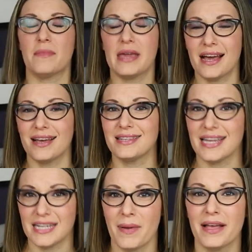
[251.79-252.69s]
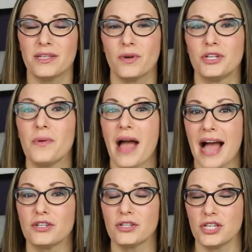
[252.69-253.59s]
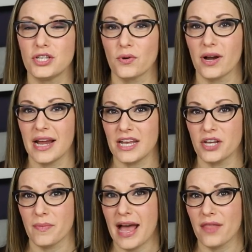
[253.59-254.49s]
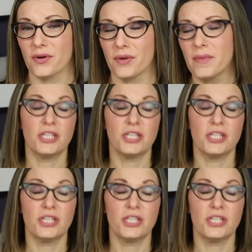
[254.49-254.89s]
because it depends on what you actually store in your bathroom.